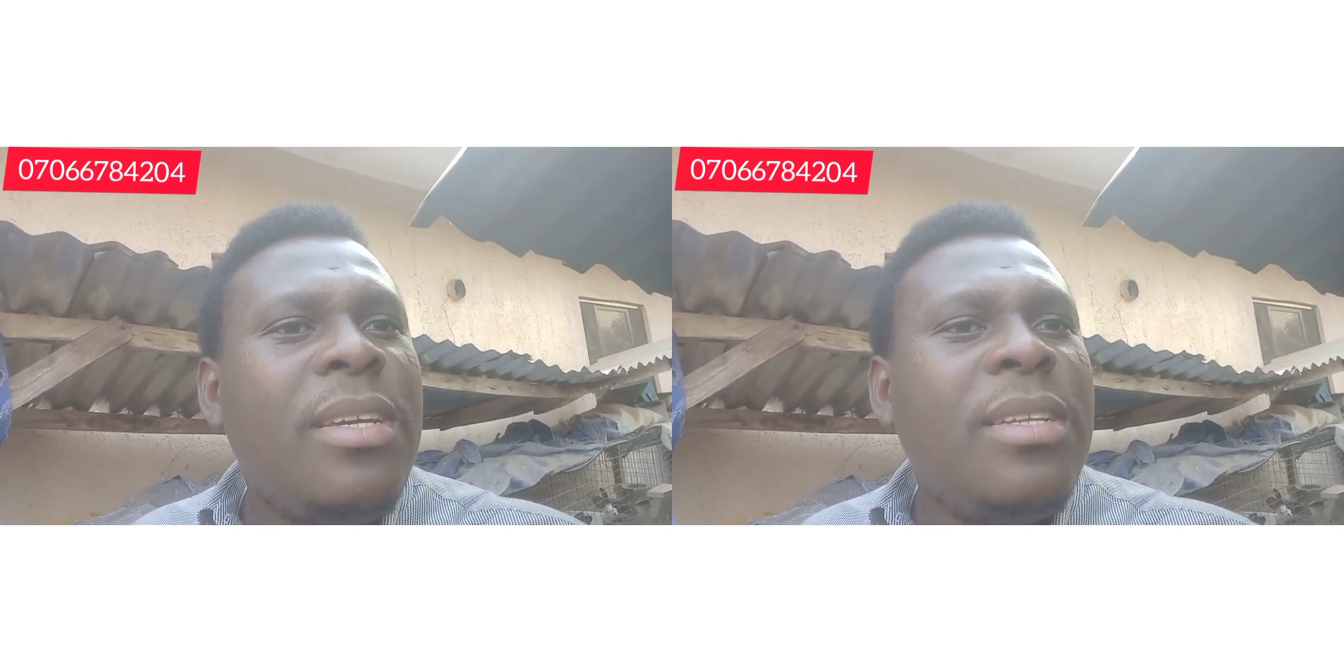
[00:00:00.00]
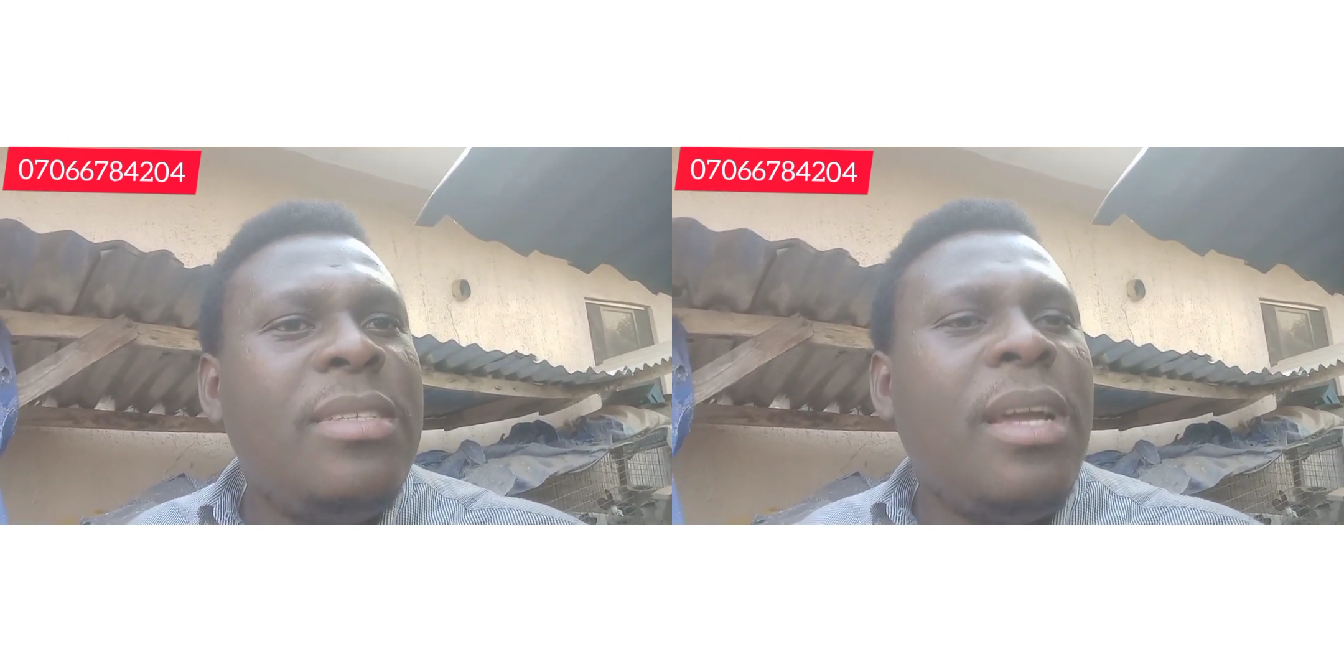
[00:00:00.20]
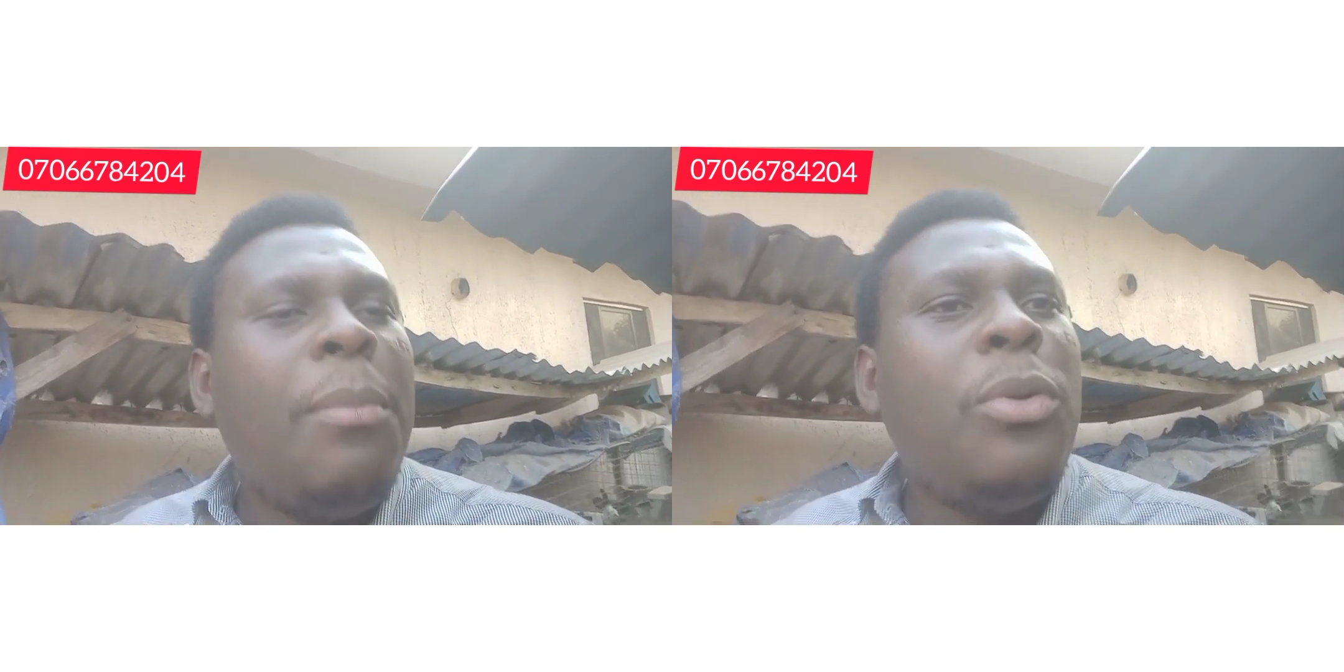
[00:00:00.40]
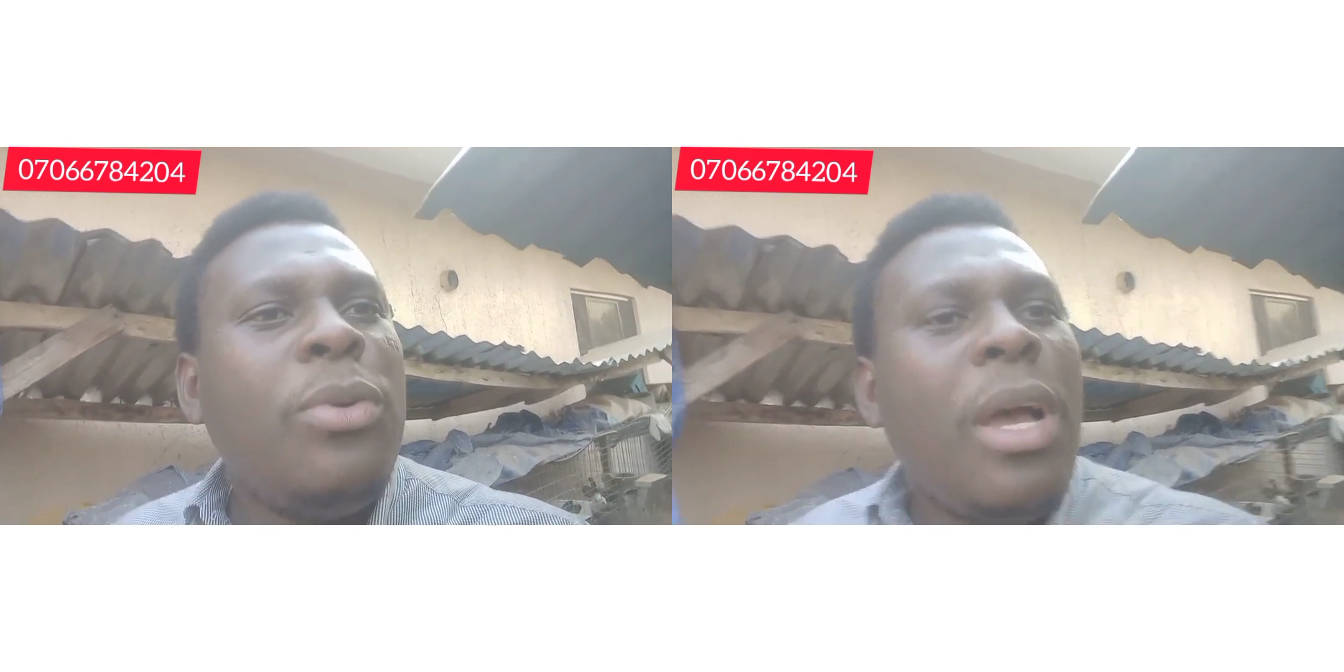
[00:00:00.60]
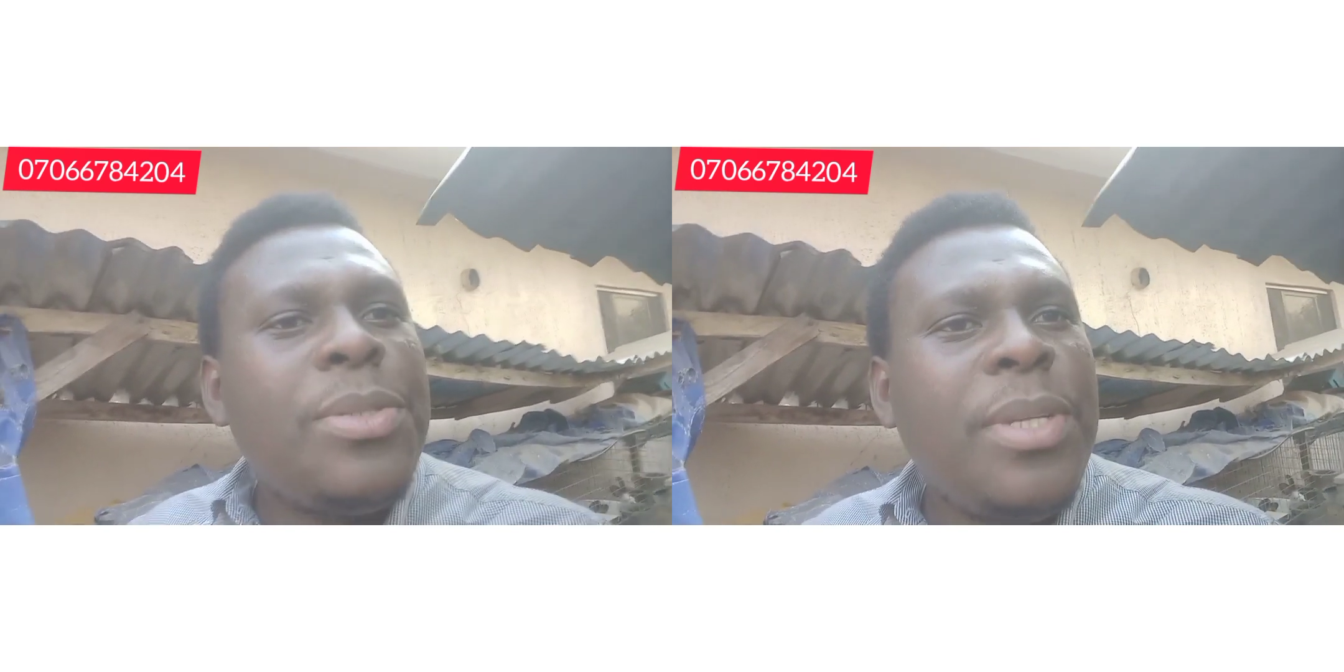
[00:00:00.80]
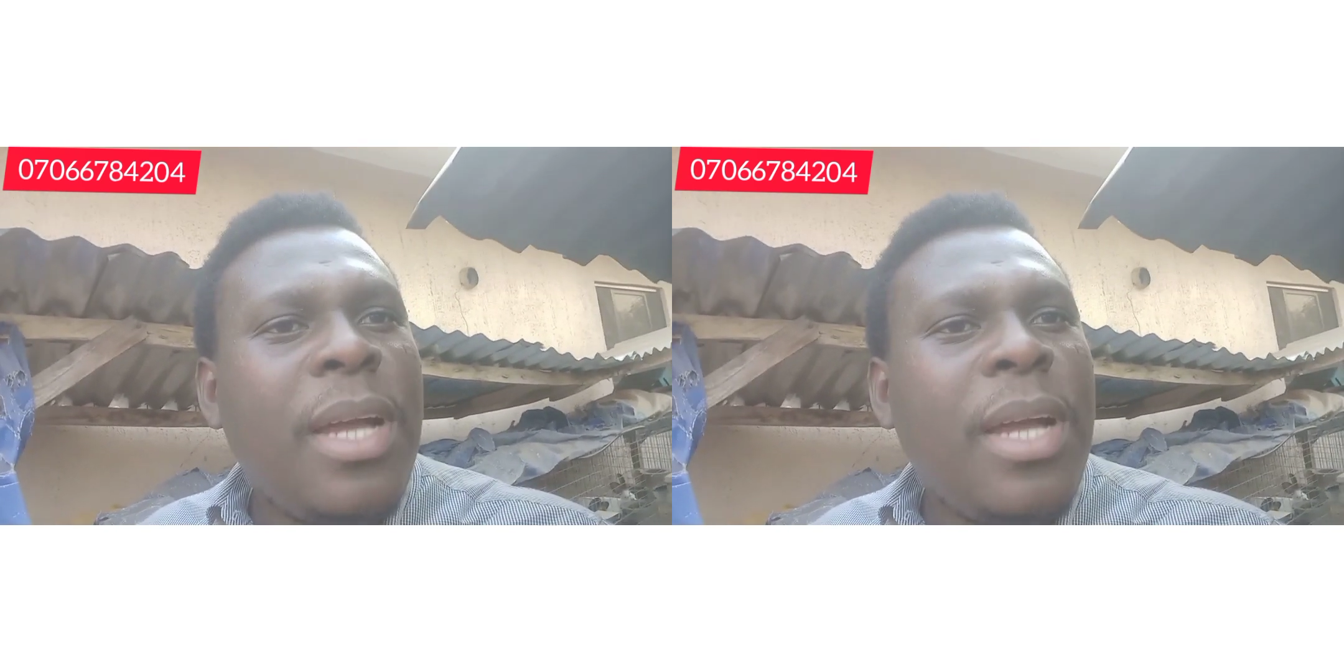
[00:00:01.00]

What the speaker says: they are monogastric